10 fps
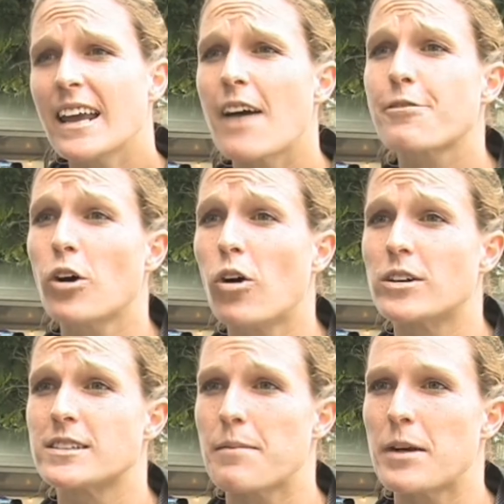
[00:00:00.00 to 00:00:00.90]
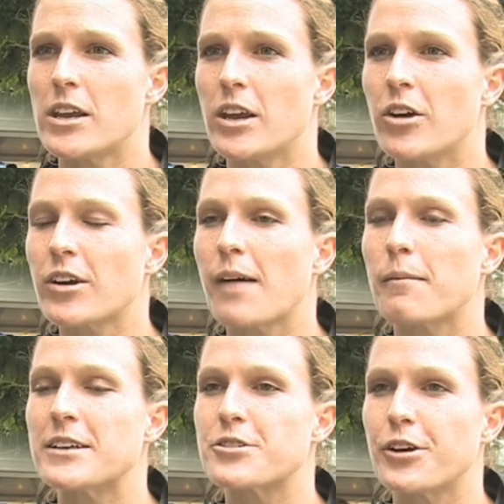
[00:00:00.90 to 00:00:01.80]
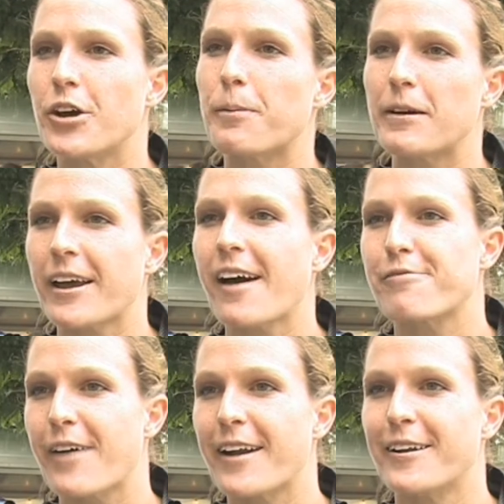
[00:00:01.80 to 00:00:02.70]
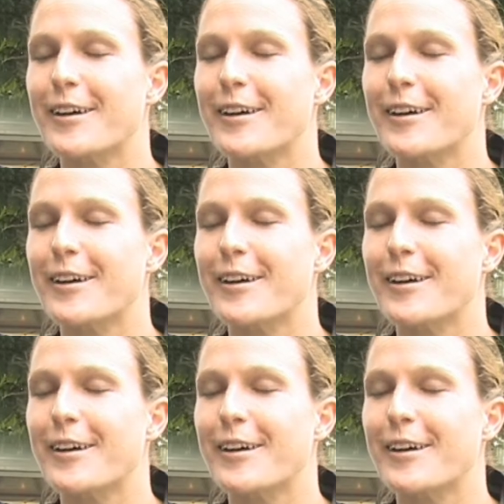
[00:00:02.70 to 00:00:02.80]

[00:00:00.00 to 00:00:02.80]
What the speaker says: Yeah, of course. I mean, you come into a European Cup final